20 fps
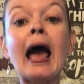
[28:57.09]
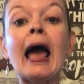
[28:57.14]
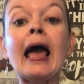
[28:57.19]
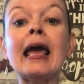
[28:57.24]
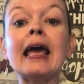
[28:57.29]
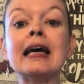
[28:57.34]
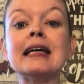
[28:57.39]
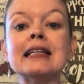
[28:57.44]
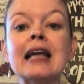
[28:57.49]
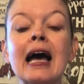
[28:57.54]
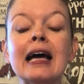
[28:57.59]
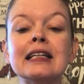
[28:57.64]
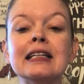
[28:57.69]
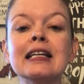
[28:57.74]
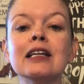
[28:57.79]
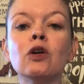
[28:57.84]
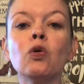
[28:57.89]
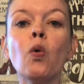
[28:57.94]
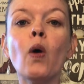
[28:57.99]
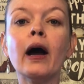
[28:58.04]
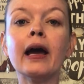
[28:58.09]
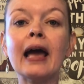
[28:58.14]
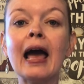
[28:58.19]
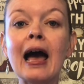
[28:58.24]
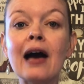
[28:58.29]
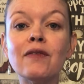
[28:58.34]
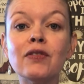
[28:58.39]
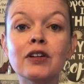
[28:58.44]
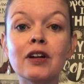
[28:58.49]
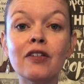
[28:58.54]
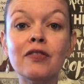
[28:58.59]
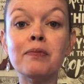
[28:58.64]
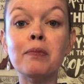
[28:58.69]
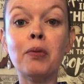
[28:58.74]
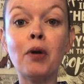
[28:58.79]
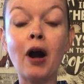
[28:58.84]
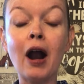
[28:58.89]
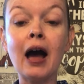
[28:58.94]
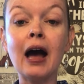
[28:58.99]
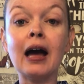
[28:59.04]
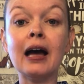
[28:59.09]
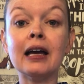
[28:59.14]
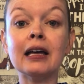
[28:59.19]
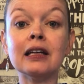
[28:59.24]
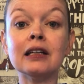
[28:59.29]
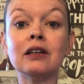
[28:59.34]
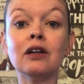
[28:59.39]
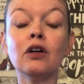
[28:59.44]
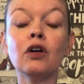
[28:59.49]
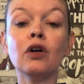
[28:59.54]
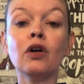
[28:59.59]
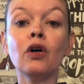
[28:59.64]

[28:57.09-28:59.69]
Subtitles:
and I didn't quite have enough brine